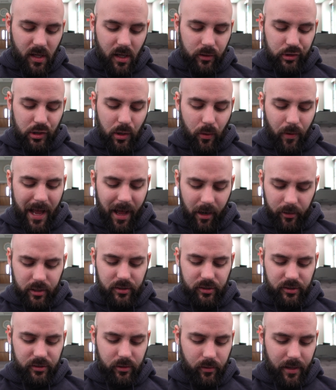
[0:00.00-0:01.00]
So how do
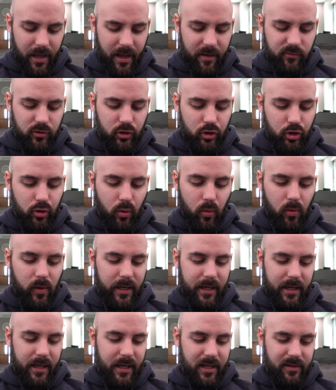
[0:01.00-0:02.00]
you still have
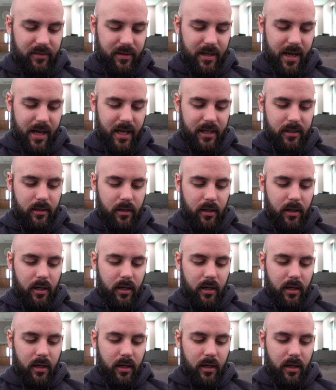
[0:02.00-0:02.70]
joy in that?